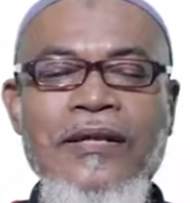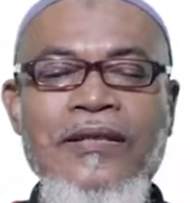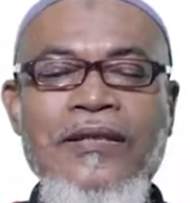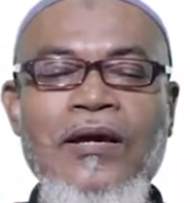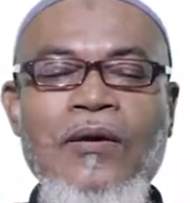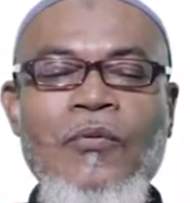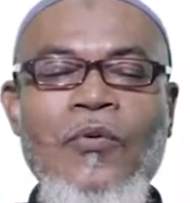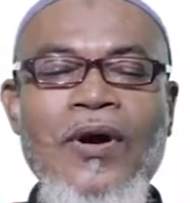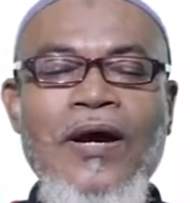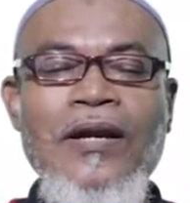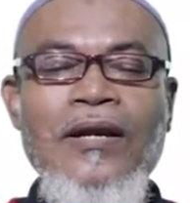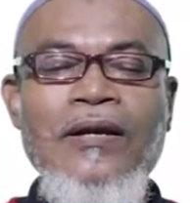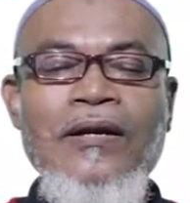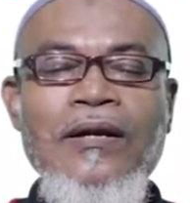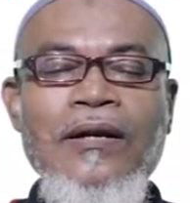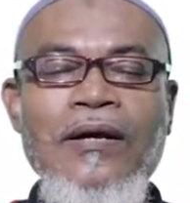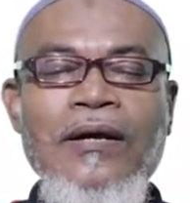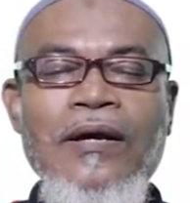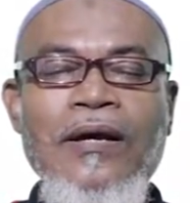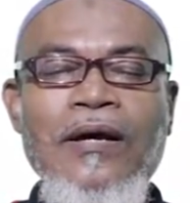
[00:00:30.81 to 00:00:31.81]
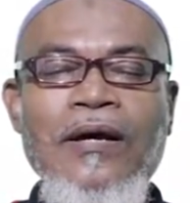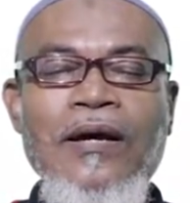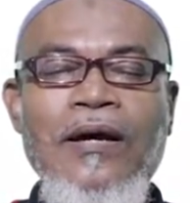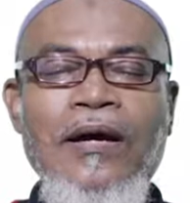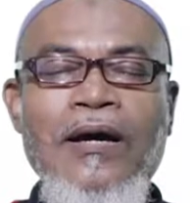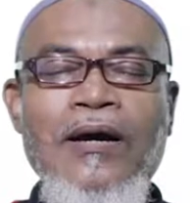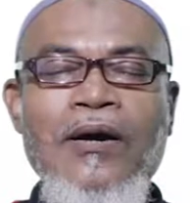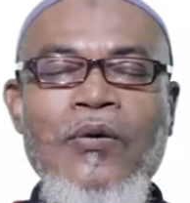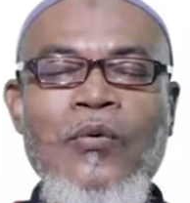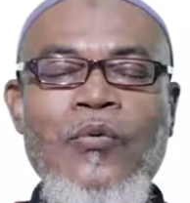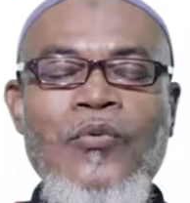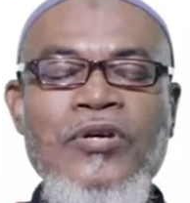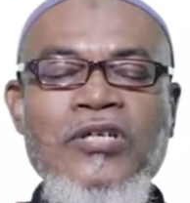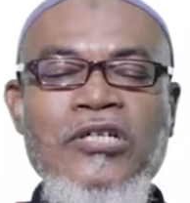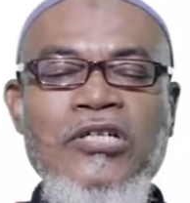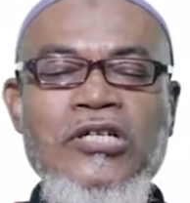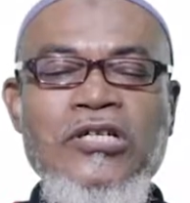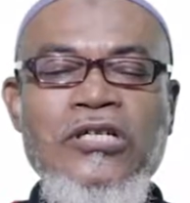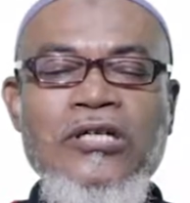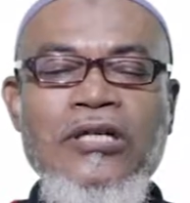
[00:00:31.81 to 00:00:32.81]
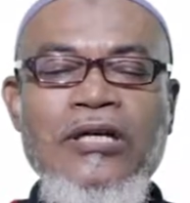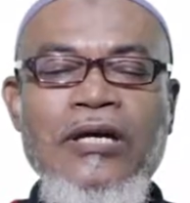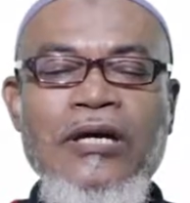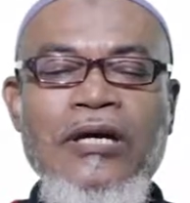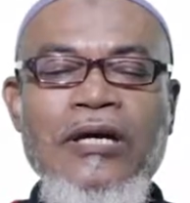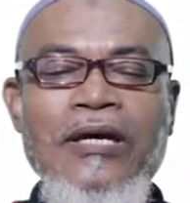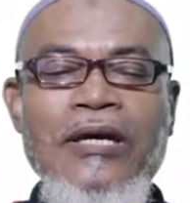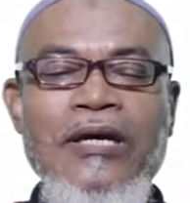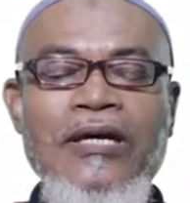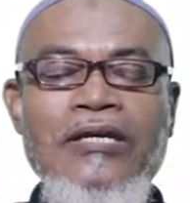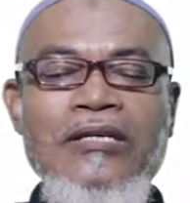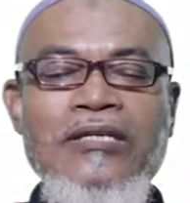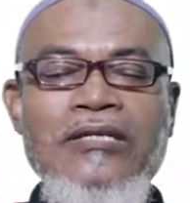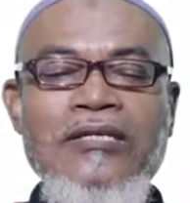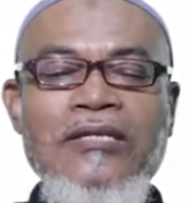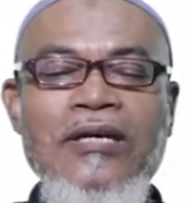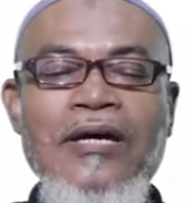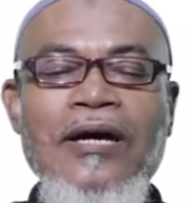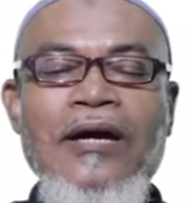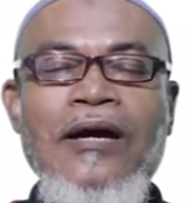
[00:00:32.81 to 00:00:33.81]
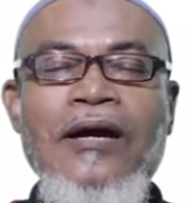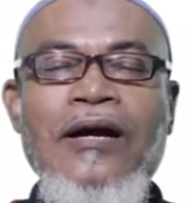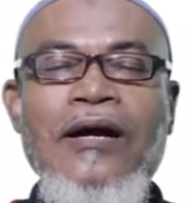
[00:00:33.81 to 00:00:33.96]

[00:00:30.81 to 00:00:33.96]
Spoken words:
the one which is